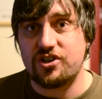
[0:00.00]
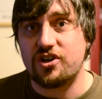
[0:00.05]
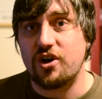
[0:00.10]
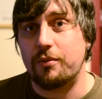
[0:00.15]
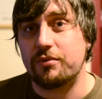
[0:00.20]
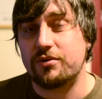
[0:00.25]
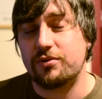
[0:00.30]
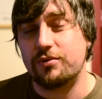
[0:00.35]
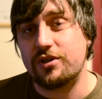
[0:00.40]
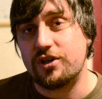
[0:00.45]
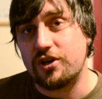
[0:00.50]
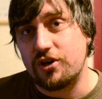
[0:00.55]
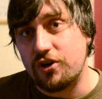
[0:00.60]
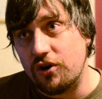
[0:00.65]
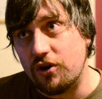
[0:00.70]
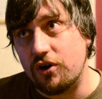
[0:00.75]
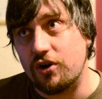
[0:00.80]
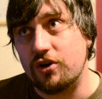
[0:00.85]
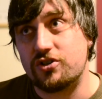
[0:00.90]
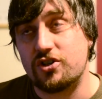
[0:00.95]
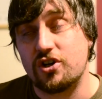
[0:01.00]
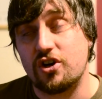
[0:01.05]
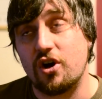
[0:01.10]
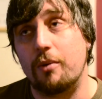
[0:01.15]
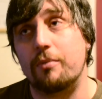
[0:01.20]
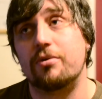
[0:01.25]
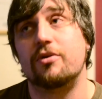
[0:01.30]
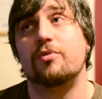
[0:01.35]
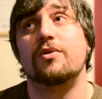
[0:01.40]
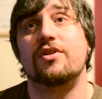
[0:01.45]
you're competent with your chords, you're
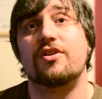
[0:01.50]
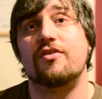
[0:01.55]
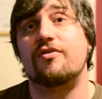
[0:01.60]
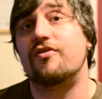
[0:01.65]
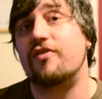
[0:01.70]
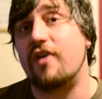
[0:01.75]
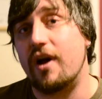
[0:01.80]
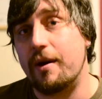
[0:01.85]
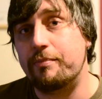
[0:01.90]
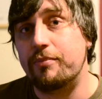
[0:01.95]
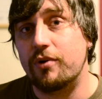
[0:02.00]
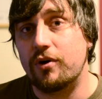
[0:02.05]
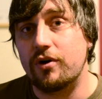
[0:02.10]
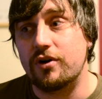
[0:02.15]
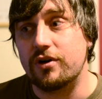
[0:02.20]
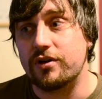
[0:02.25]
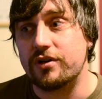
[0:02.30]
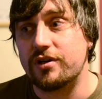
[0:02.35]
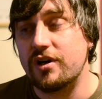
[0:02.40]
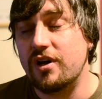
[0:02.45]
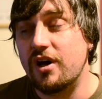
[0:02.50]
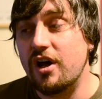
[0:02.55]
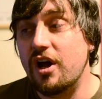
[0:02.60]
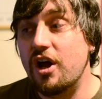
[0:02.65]
competent with your fretboard,